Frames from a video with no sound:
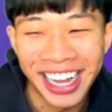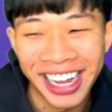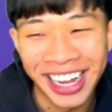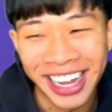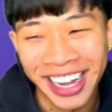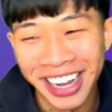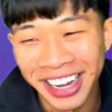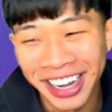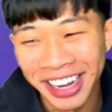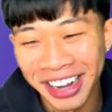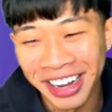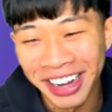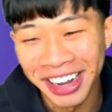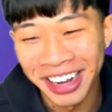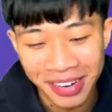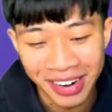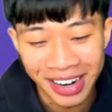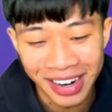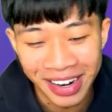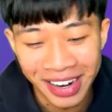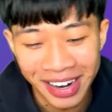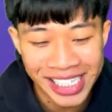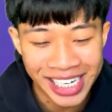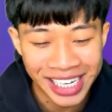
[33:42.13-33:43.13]

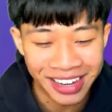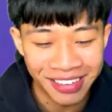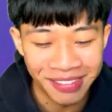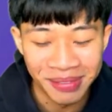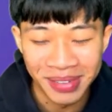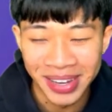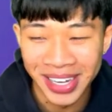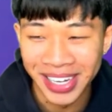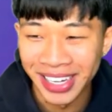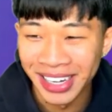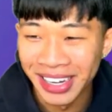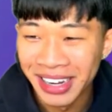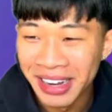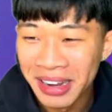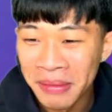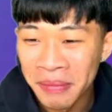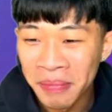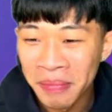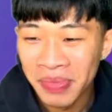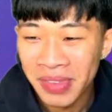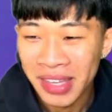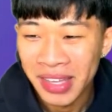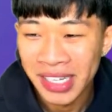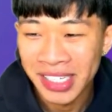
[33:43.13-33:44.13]
Unless they give me
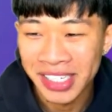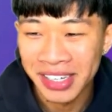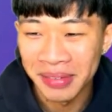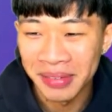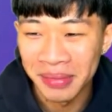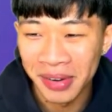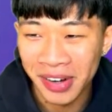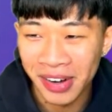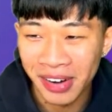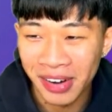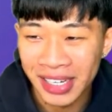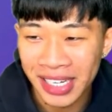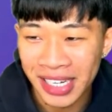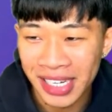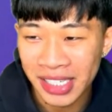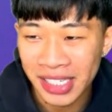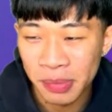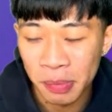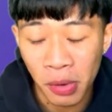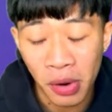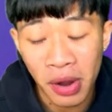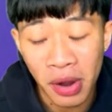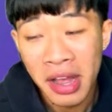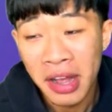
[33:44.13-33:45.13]
some other things.
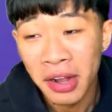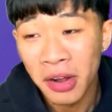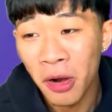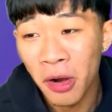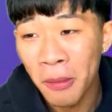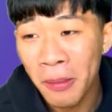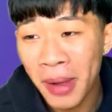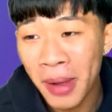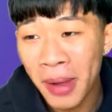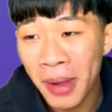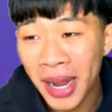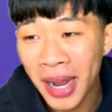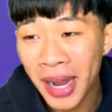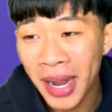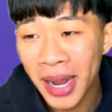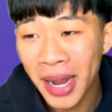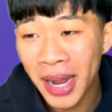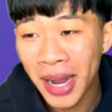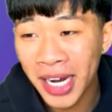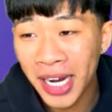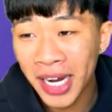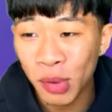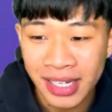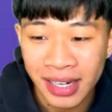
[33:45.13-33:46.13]
But going back to what I was
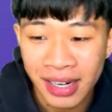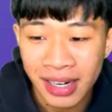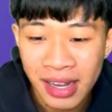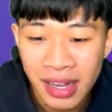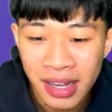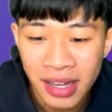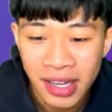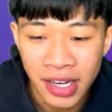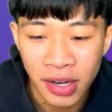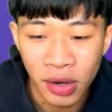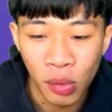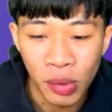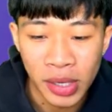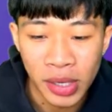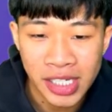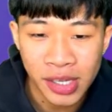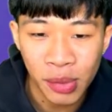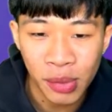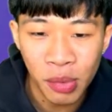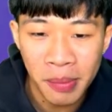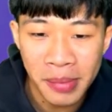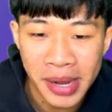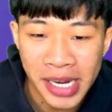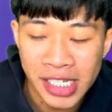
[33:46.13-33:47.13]
saying, you know, when
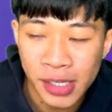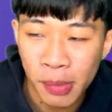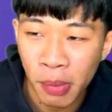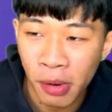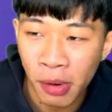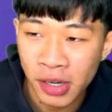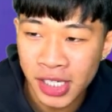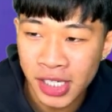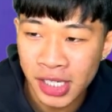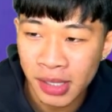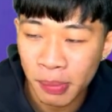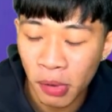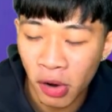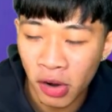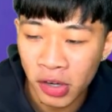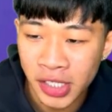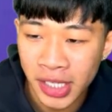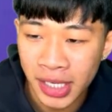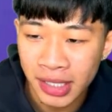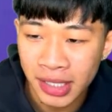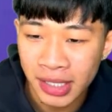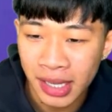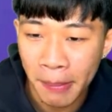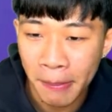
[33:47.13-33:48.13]
someone makes a personal
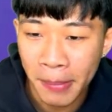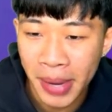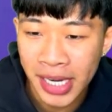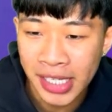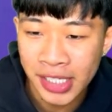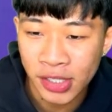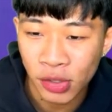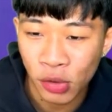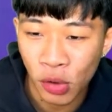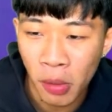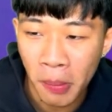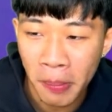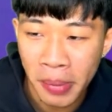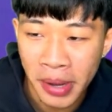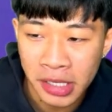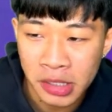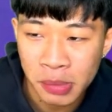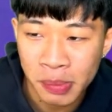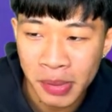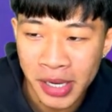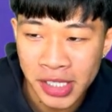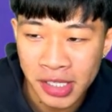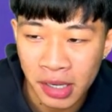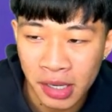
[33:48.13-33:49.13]
project and makes their own picks
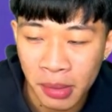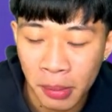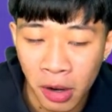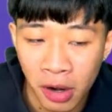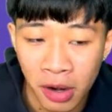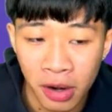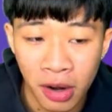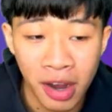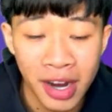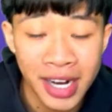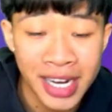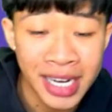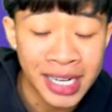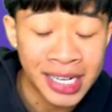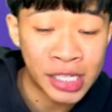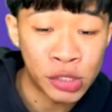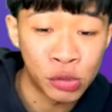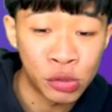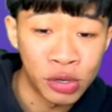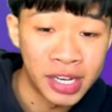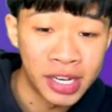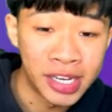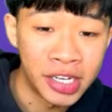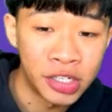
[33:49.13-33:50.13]
based on a model, I think that's
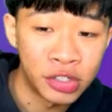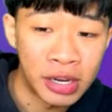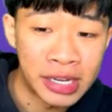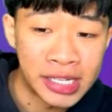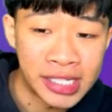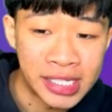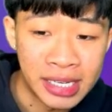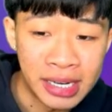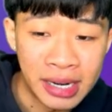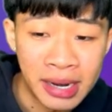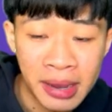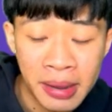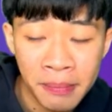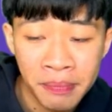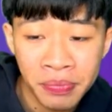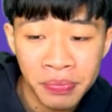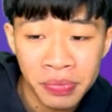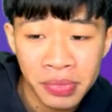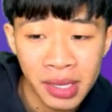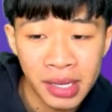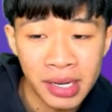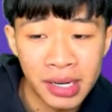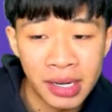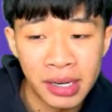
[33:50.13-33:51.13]
really interesting.
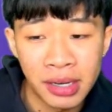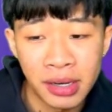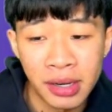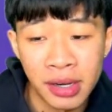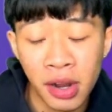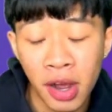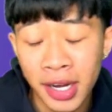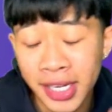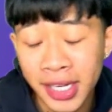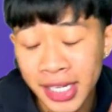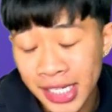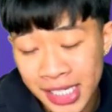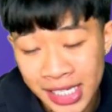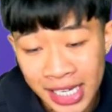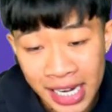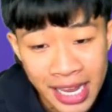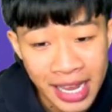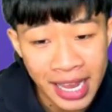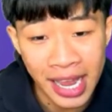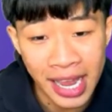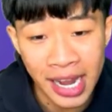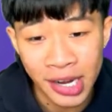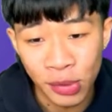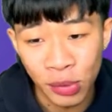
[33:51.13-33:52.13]
Not to
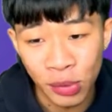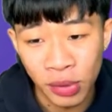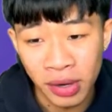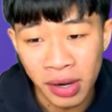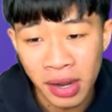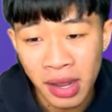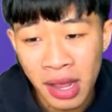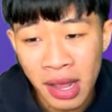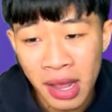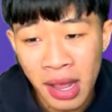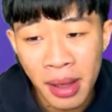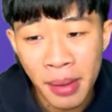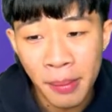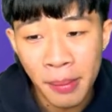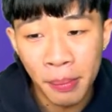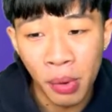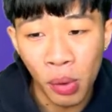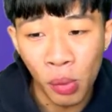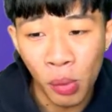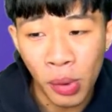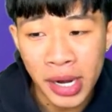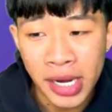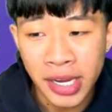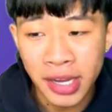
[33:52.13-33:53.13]
slate anyone, but
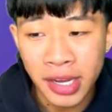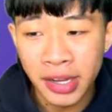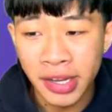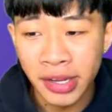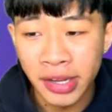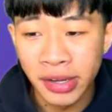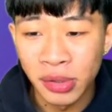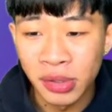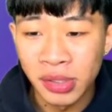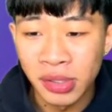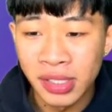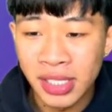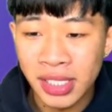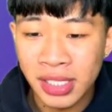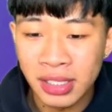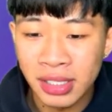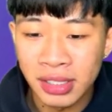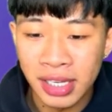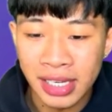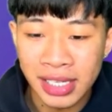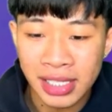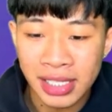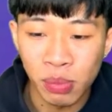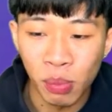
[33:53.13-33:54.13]
when you use
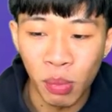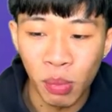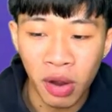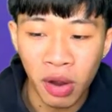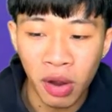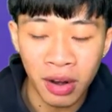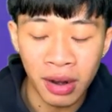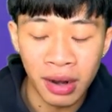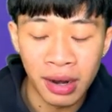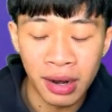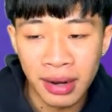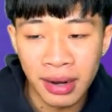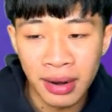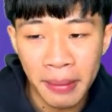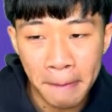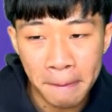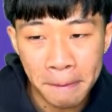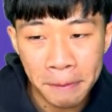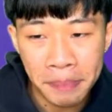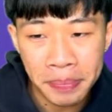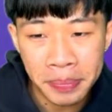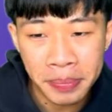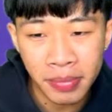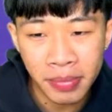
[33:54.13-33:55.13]
this model
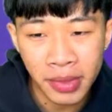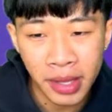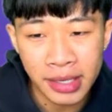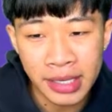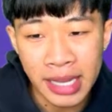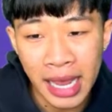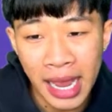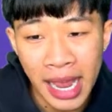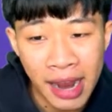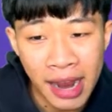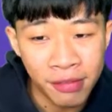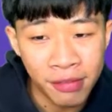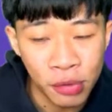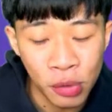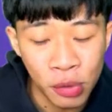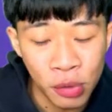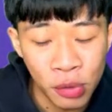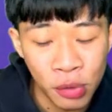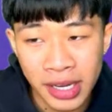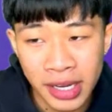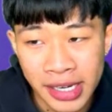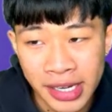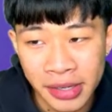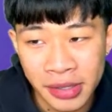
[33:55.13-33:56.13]
that everyone
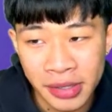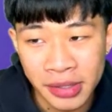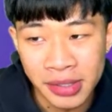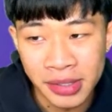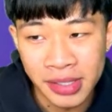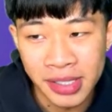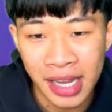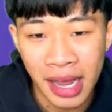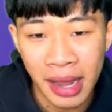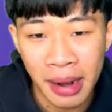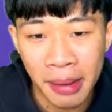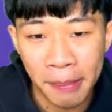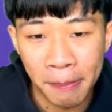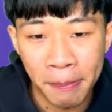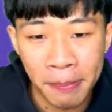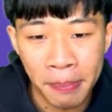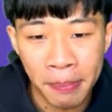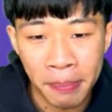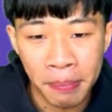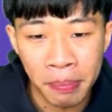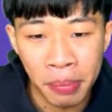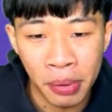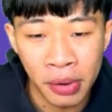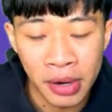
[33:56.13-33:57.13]
can use and
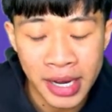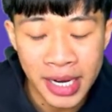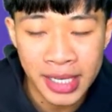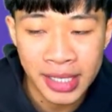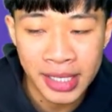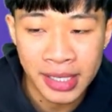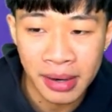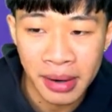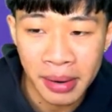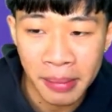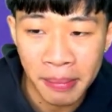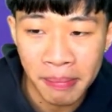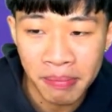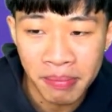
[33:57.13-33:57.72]
predict their